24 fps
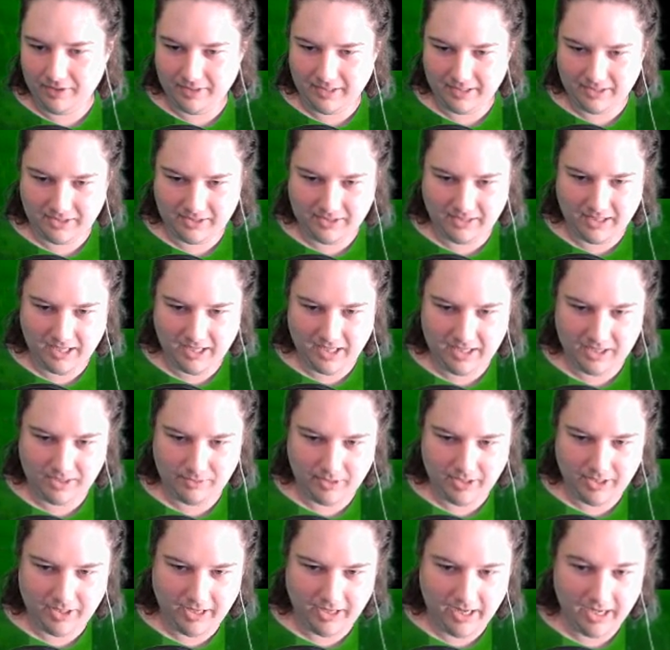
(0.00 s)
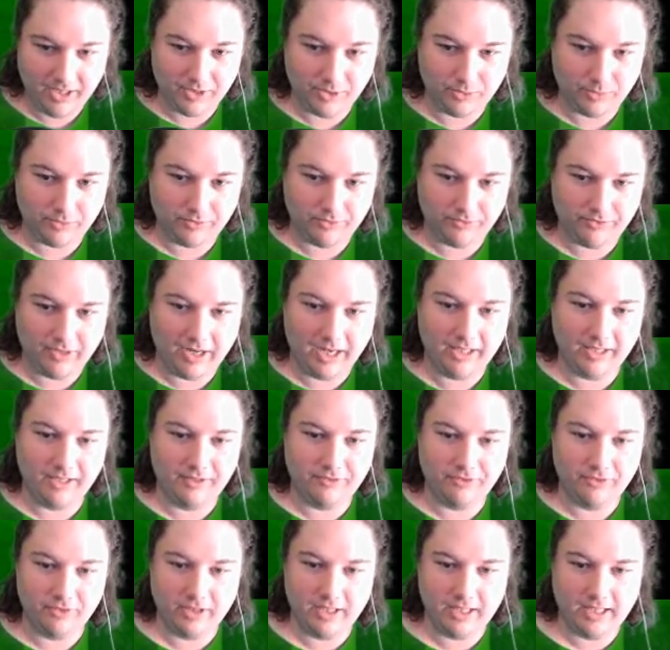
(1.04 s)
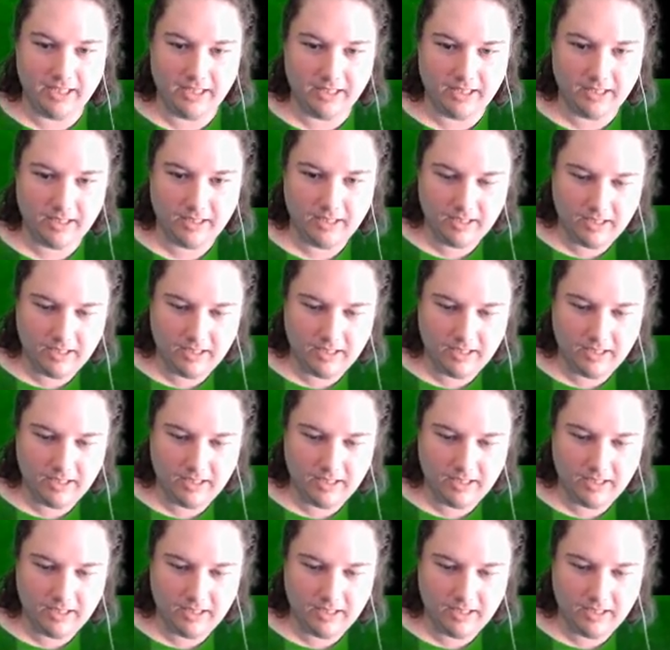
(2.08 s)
in disgust while your ankles were finally freed.